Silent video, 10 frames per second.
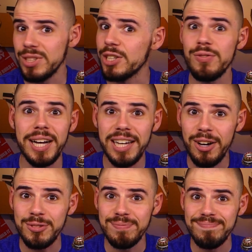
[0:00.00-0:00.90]
Let's find
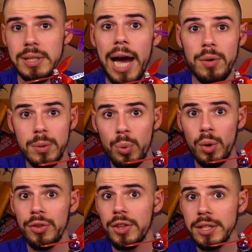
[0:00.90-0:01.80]
out. Now, an
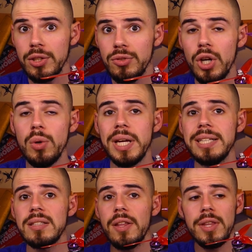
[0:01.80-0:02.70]
important thing to note
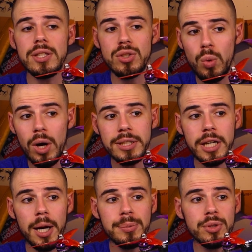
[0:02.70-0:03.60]
is that this
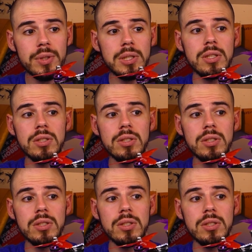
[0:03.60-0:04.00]
quadcopter, this